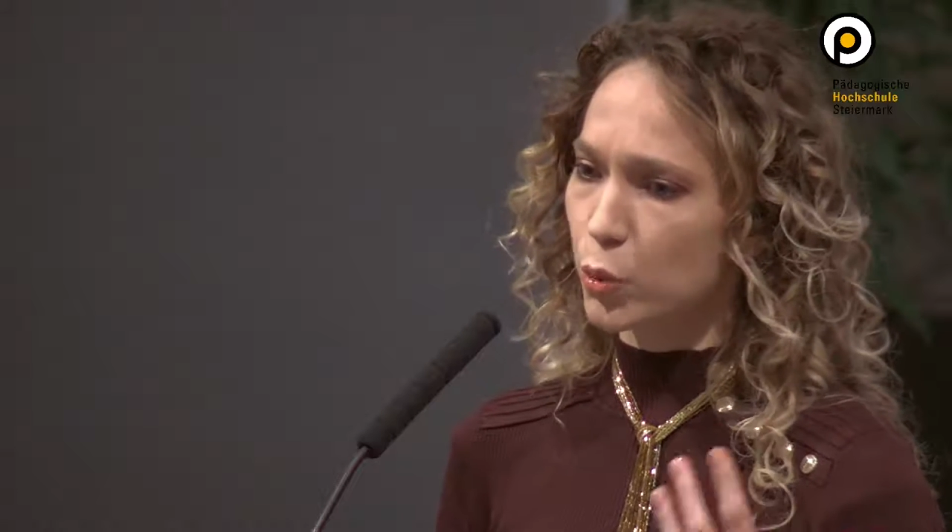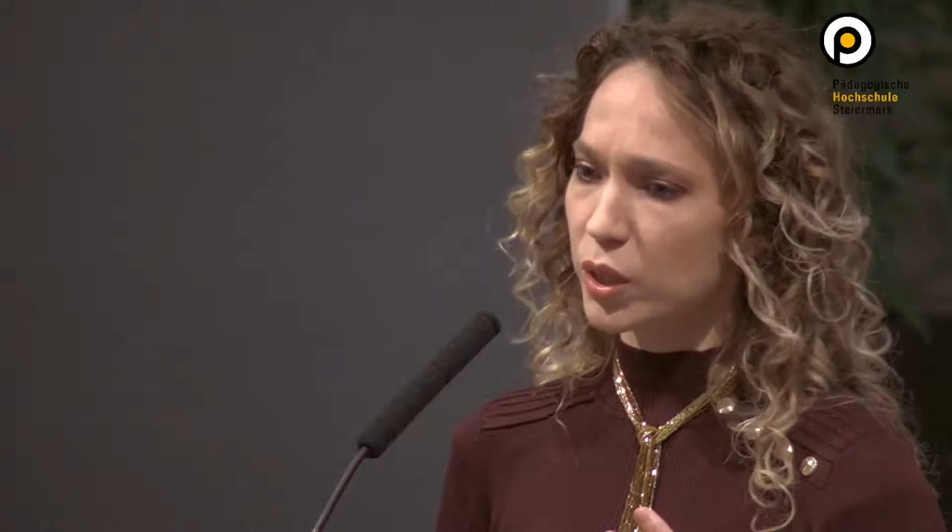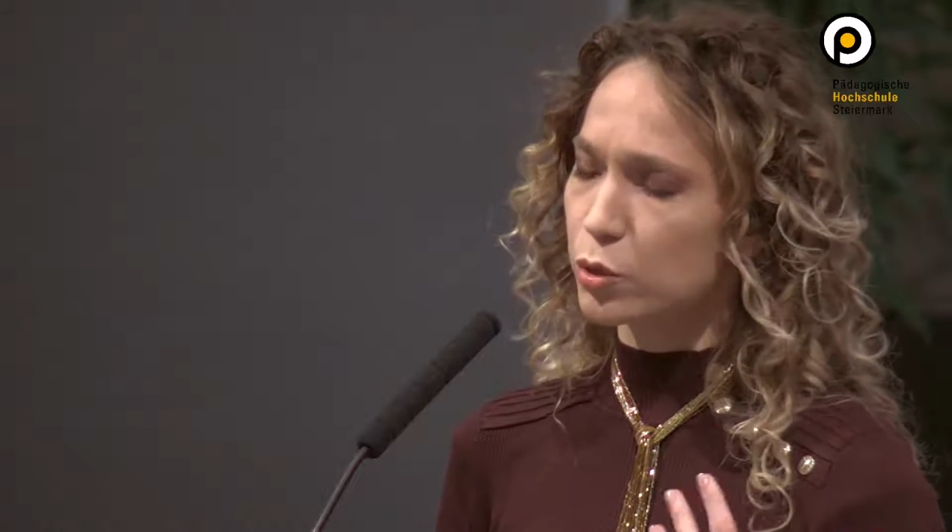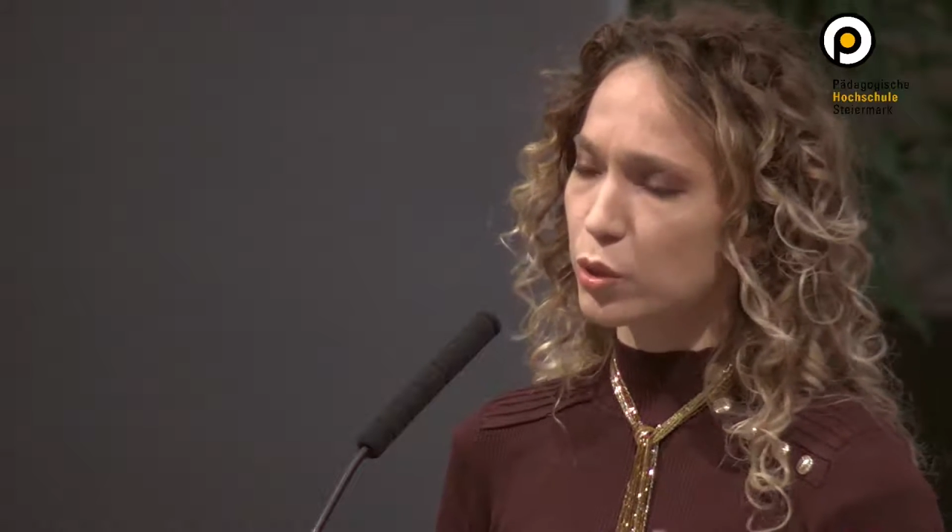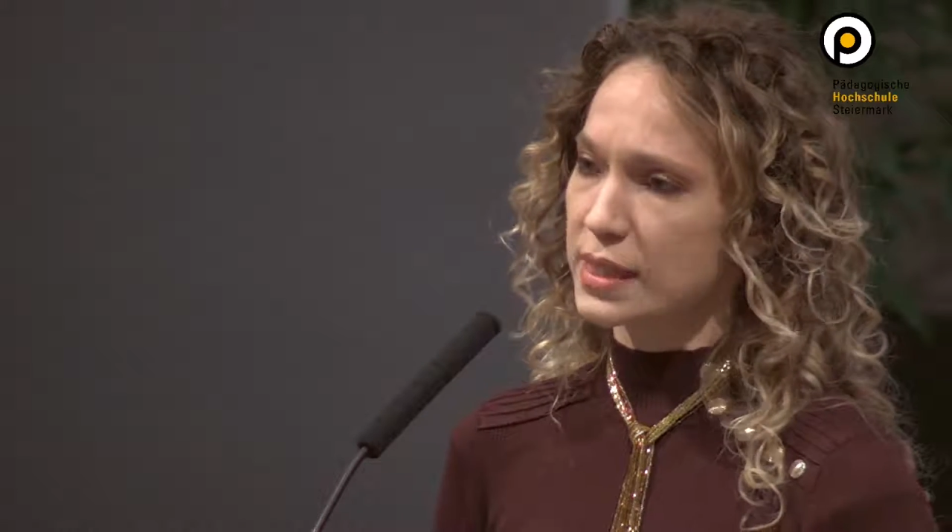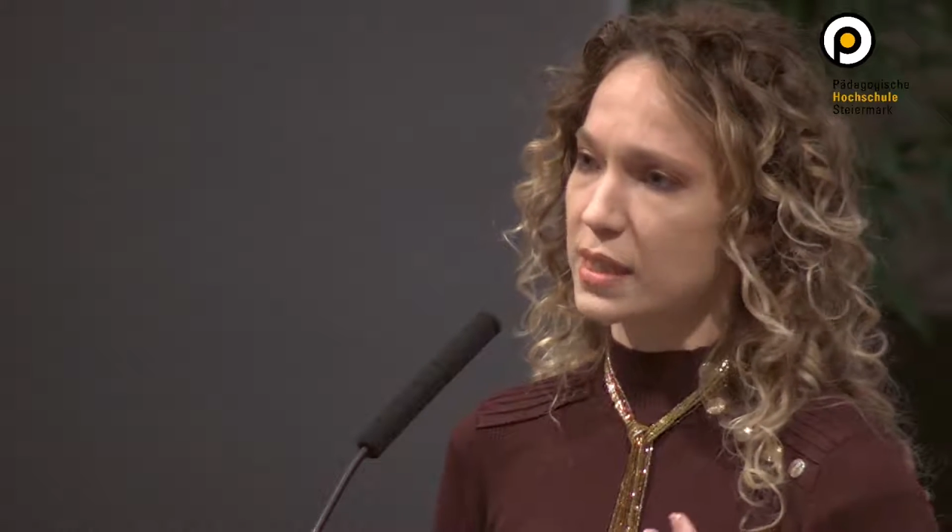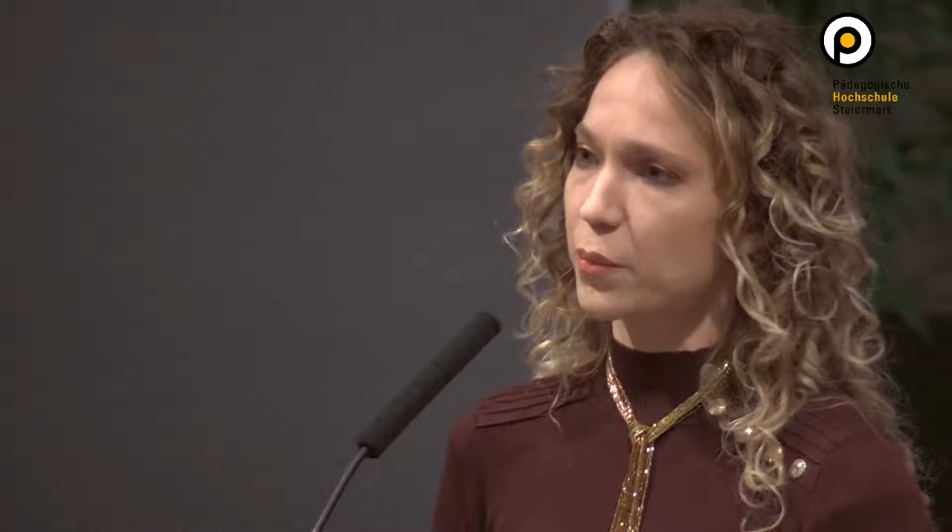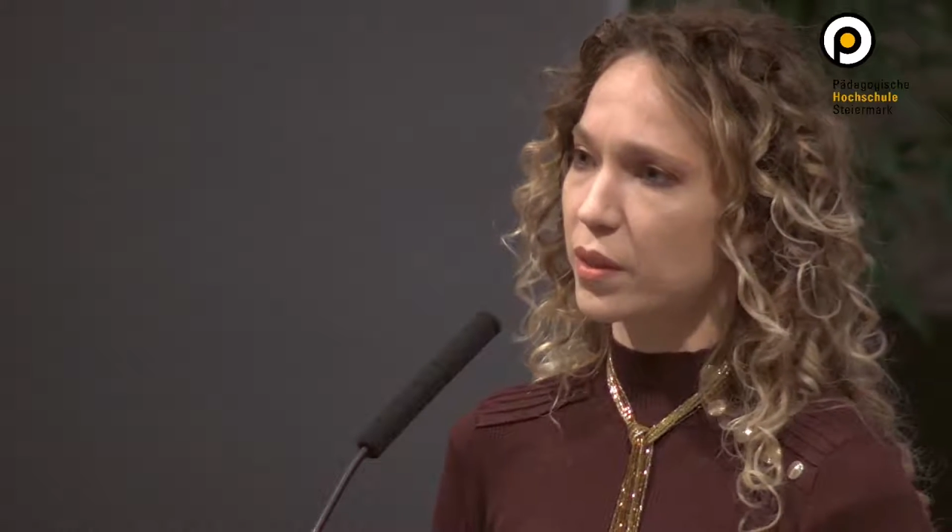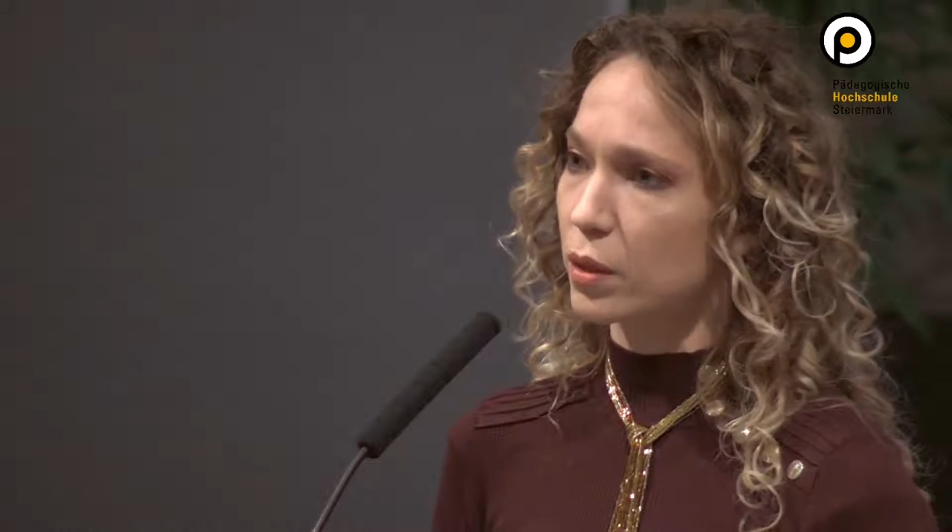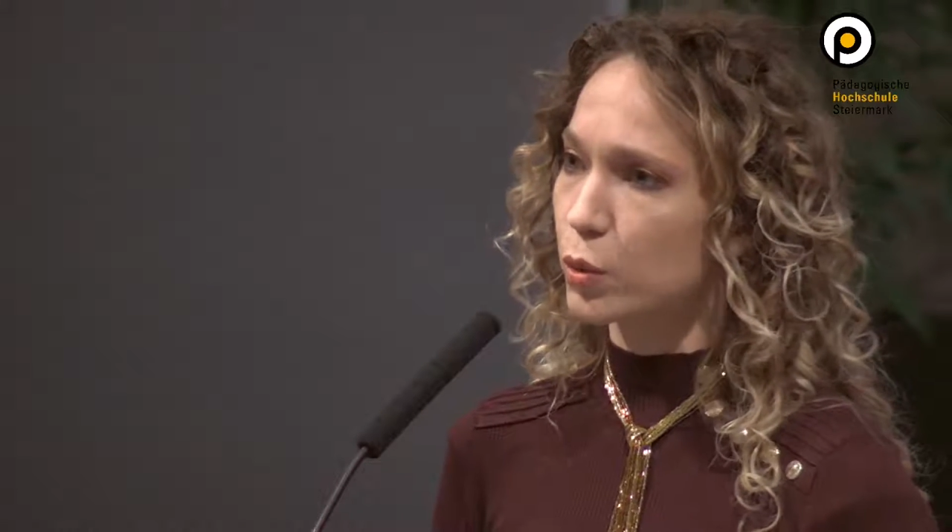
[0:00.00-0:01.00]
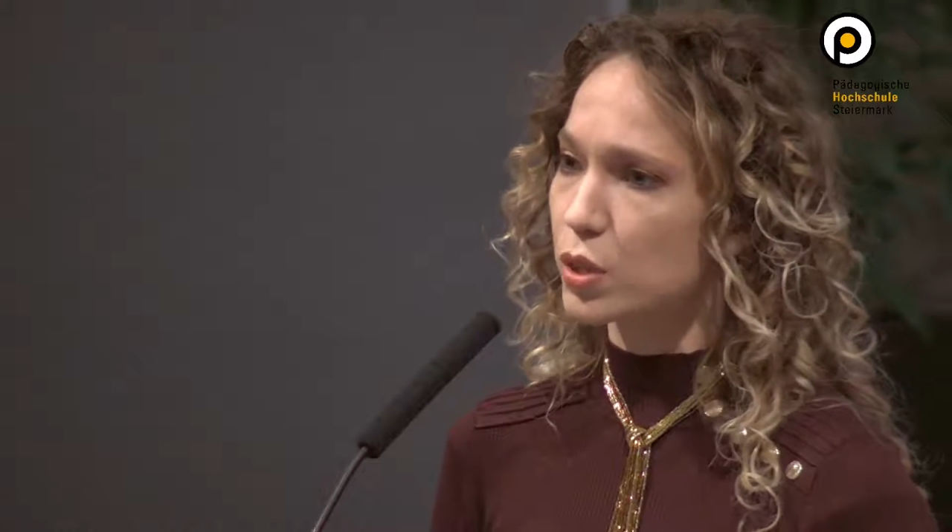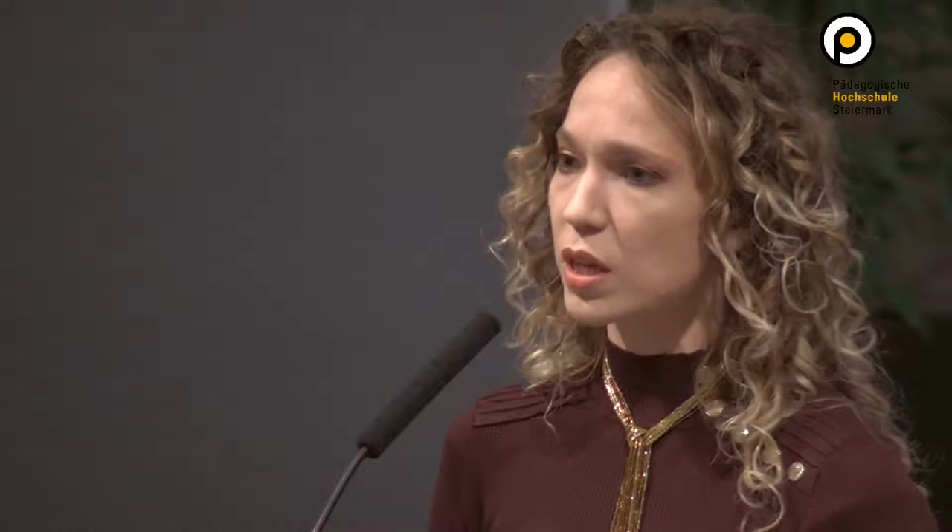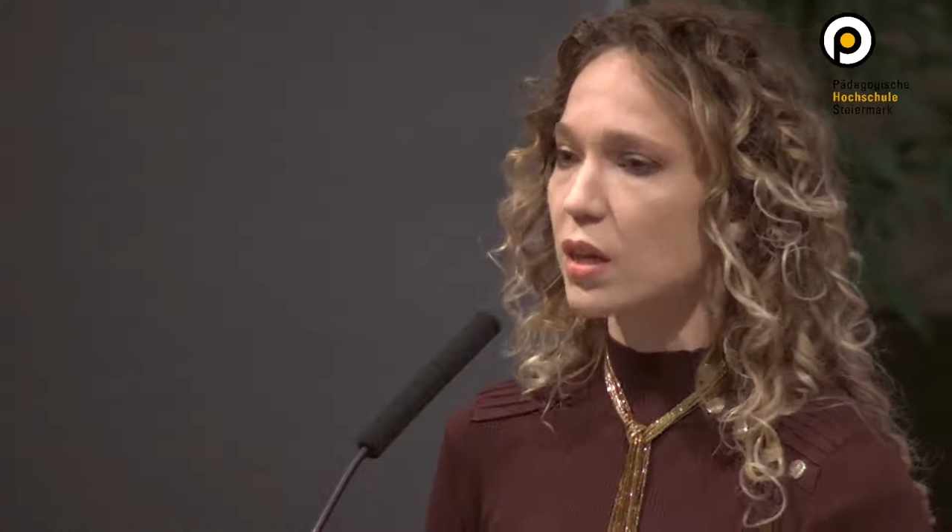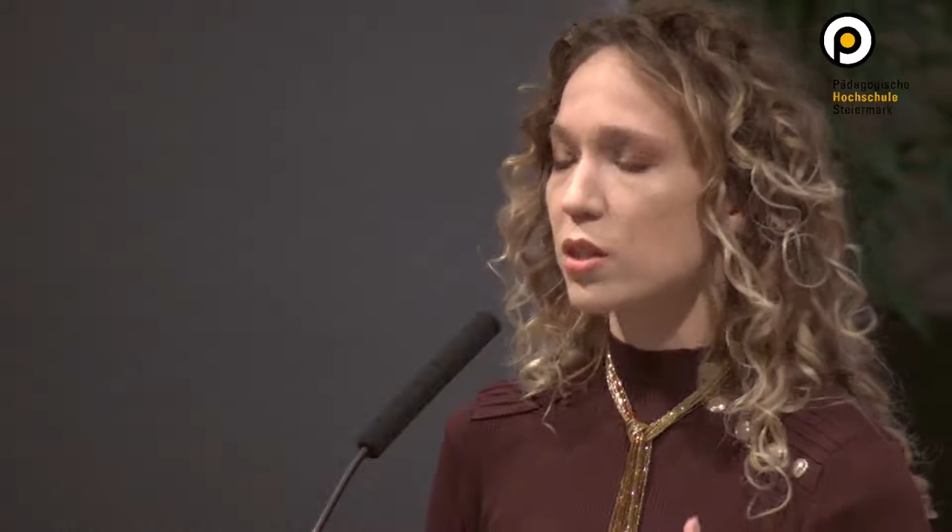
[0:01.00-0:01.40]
we are doing something good,